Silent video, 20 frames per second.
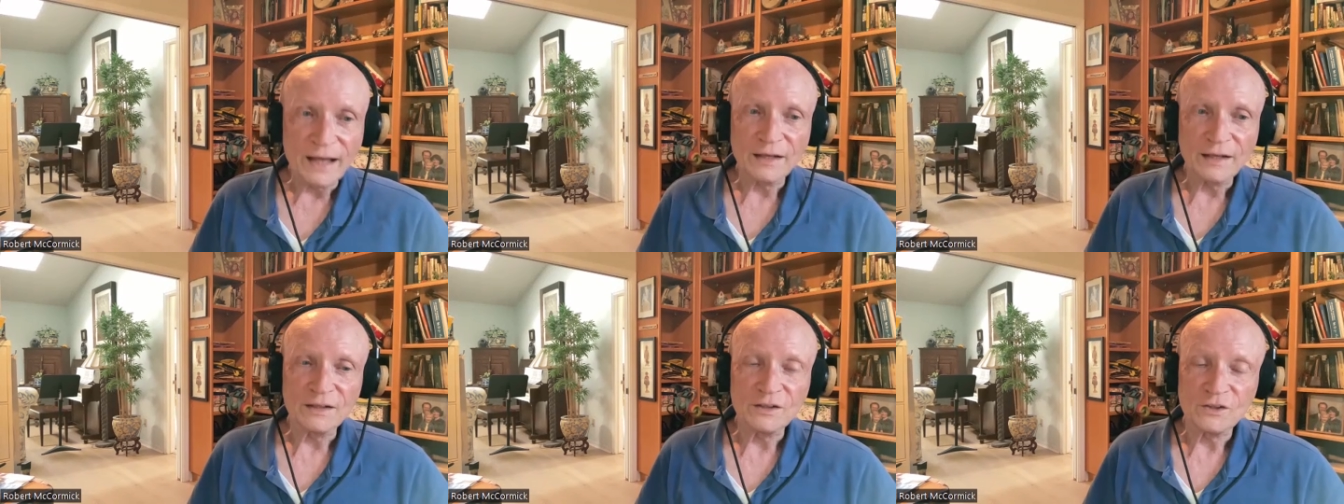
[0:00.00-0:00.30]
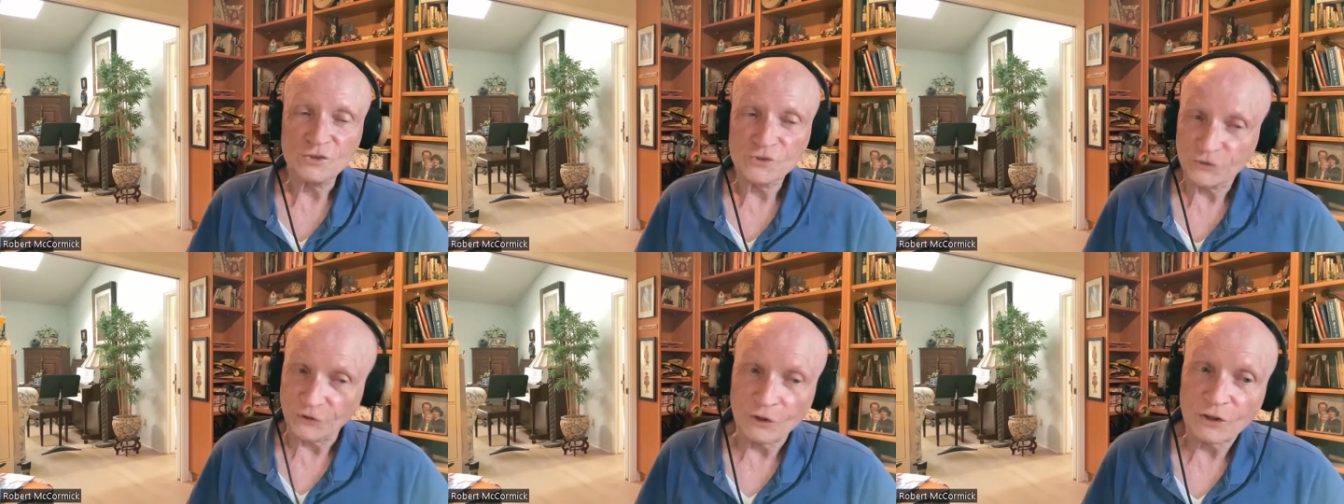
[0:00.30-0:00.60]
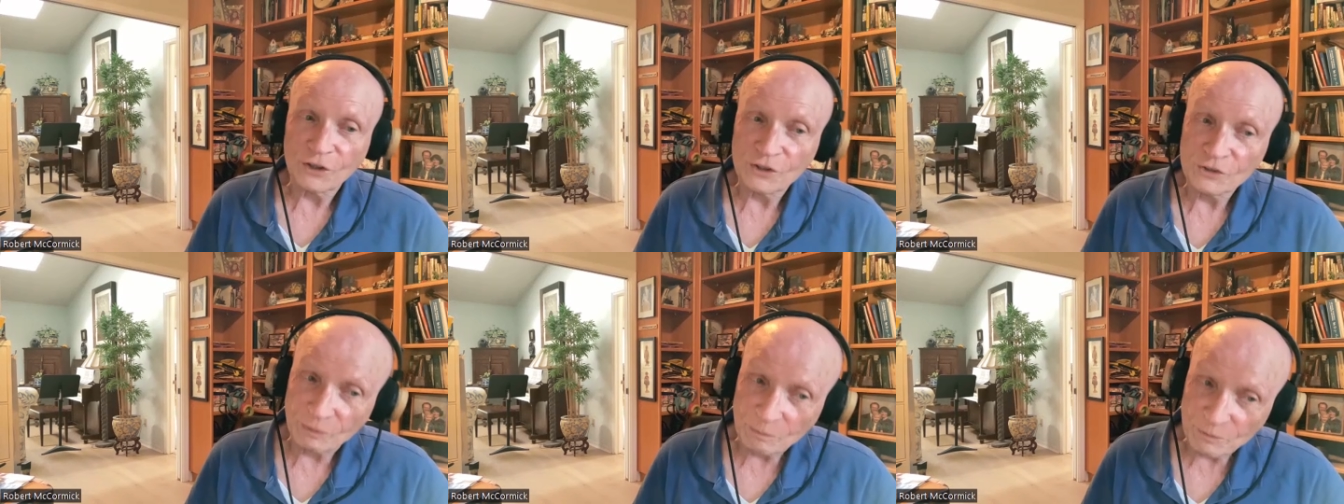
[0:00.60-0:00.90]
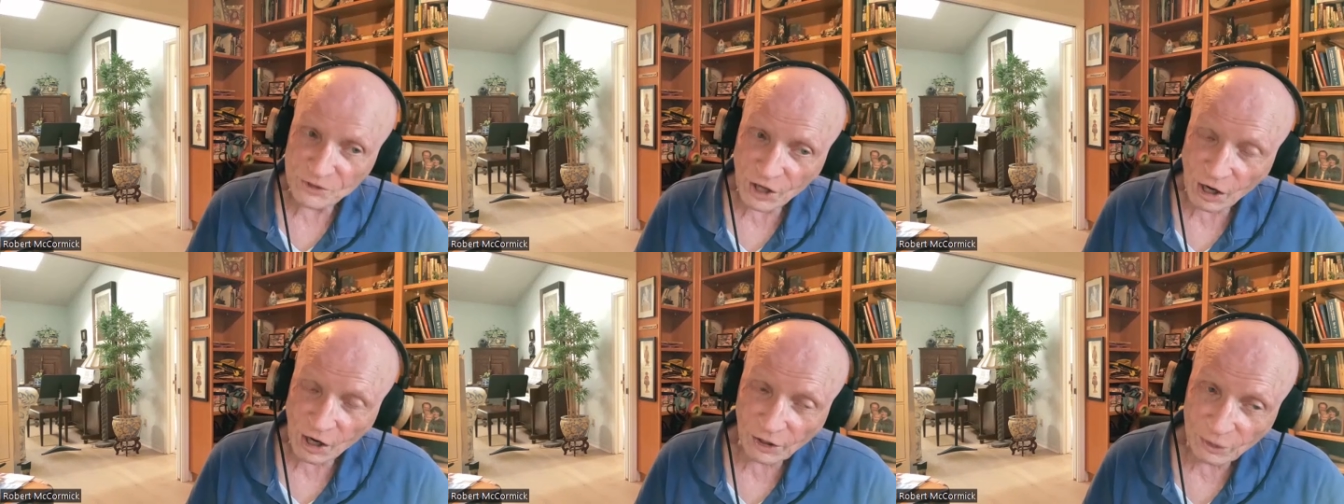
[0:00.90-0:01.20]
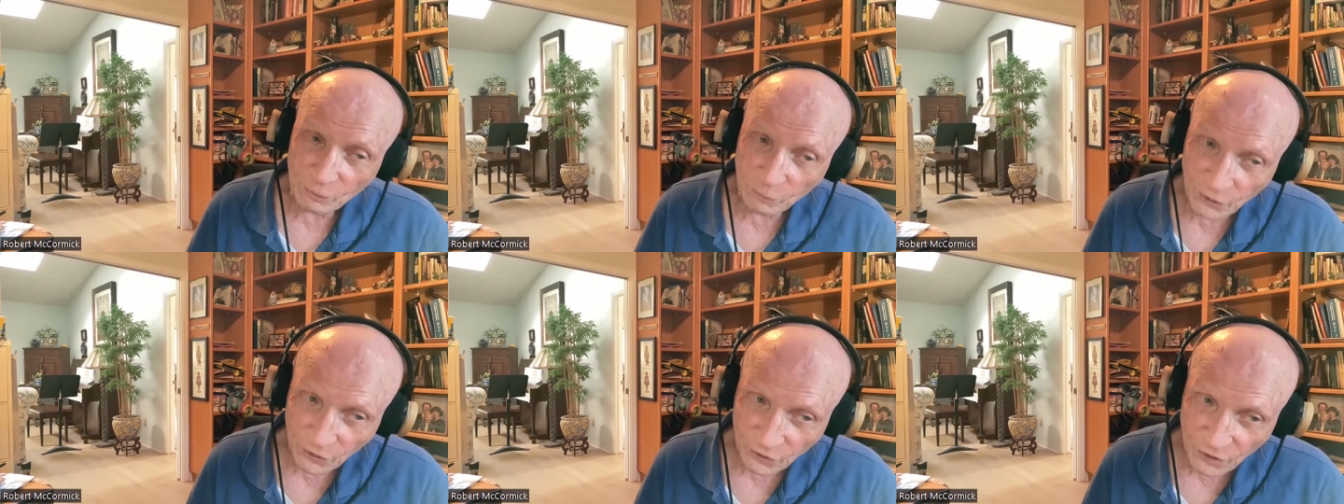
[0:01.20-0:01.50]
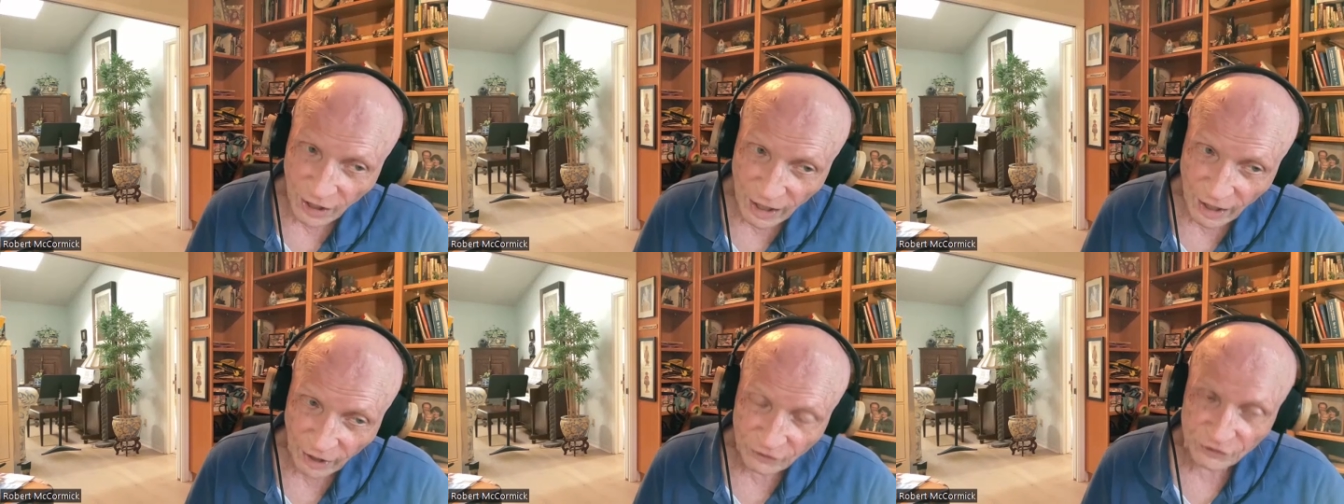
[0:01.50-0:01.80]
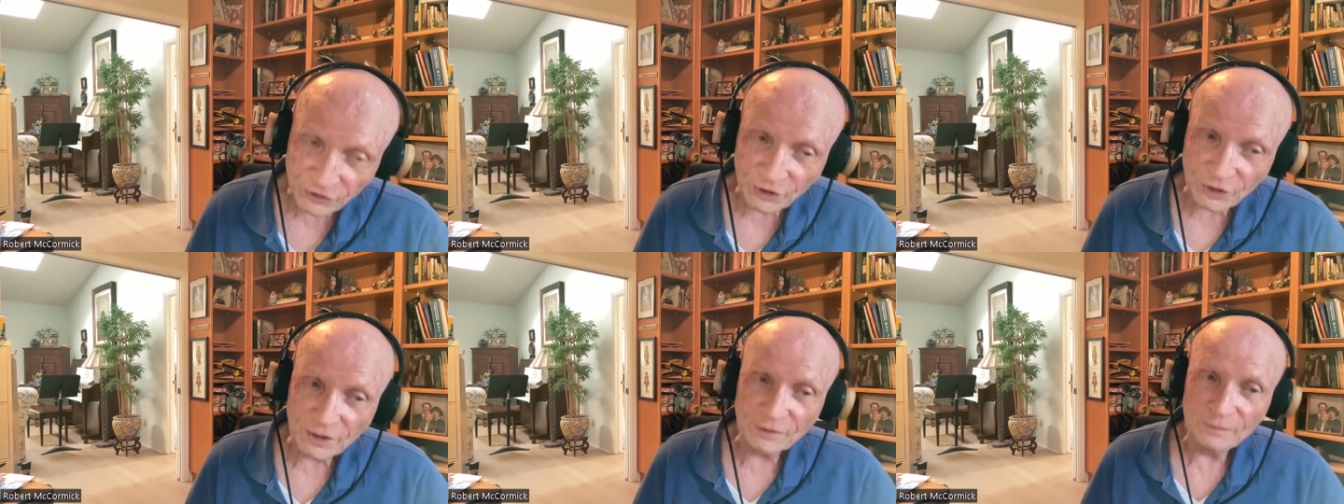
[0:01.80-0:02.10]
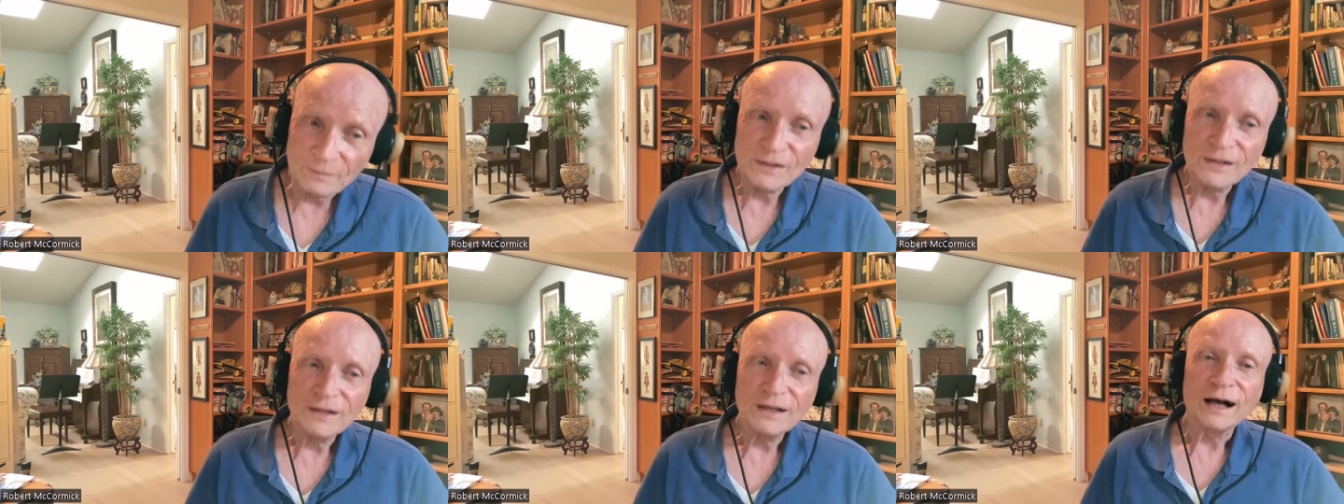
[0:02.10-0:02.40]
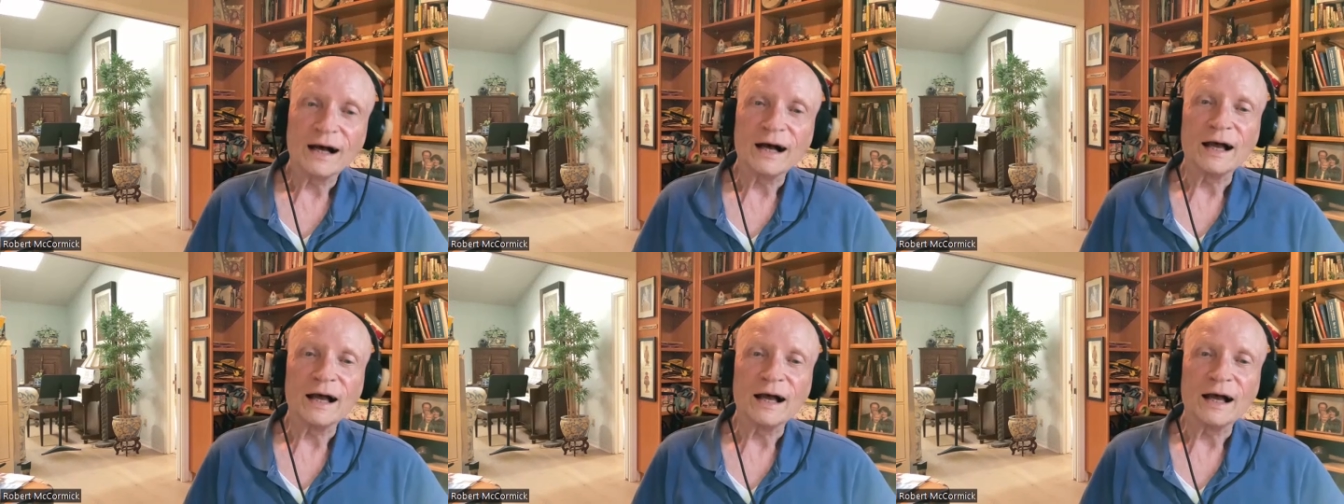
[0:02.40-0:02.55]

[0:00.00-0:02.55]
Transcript: and certainly some Charlie Wilcoxon.